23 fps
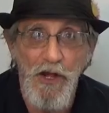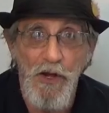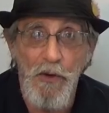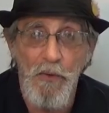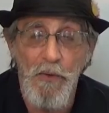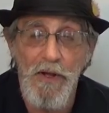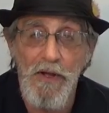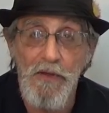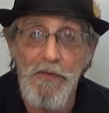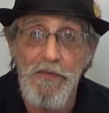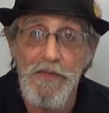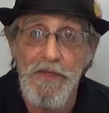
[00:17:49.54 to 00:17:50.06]

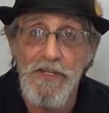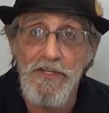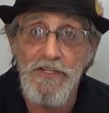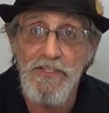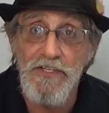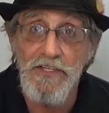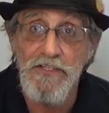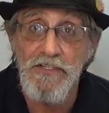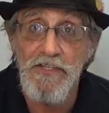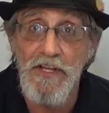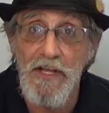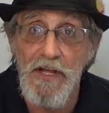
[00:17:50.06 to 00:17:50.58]
Well, this
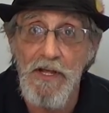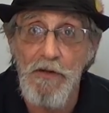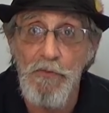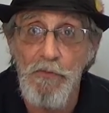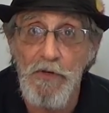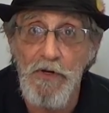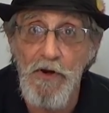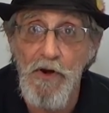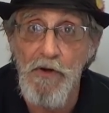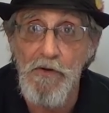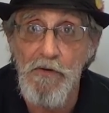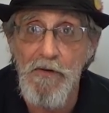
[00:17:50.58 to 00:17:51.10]
is uh,
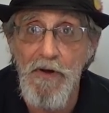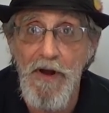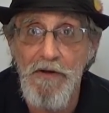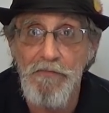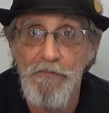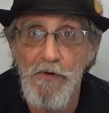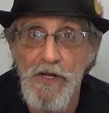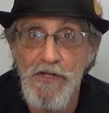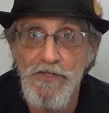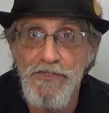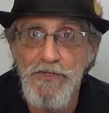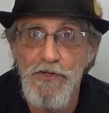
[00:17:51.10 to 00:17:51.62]
Ricardo
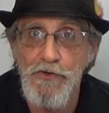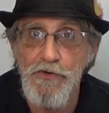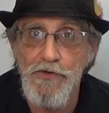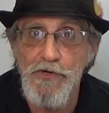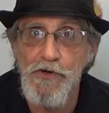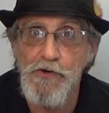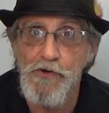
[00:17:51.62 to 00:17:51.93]
Alvarez Jr.,